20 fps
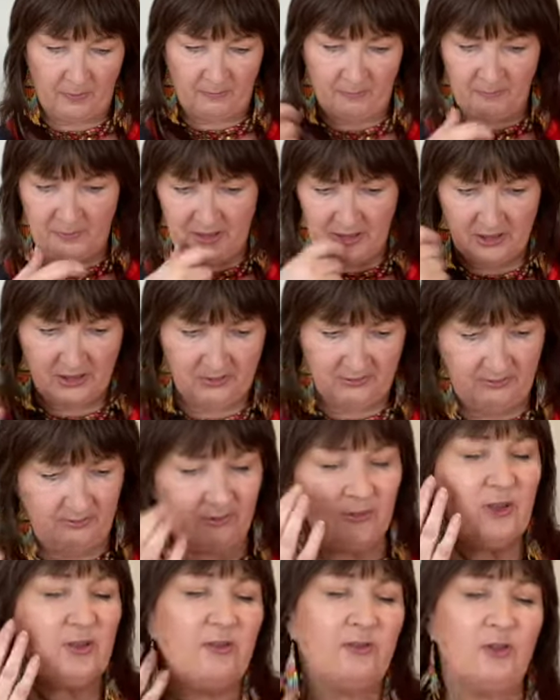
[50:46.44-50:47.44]
Bits of
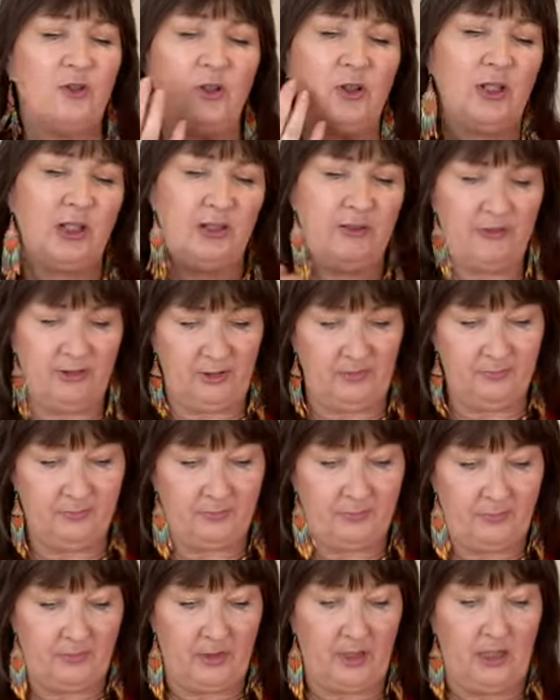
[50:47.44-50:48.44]
fluff all over
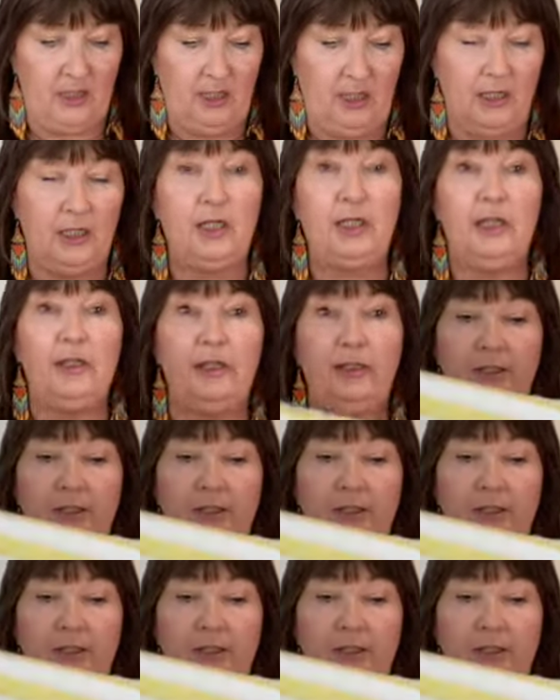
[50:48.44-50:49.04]
the